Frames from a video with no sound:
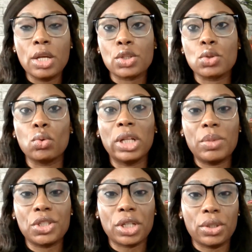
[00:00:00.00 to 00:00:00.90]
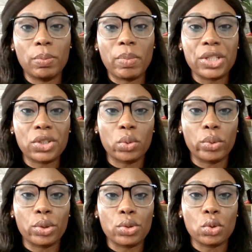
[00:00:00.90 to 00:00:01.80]
So let me share my screen
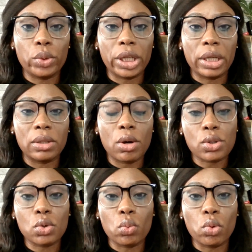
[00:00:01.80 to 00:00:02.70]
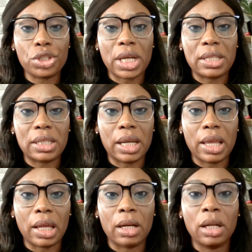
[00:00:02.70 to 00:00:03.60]
with you so we can also watch that
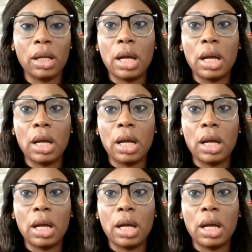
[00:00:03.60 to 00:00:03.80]
together.